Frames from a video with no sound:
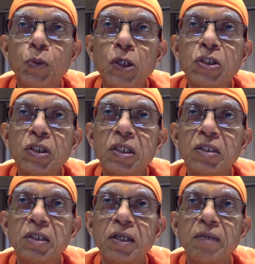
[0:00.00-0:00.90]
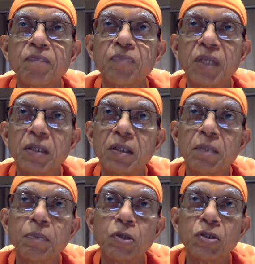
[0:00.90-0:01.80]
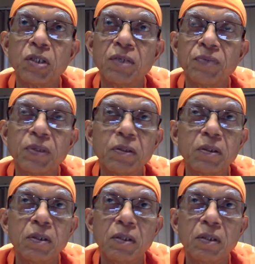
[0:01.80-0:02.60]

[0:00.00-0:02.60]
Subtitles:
poisonous than the poison of a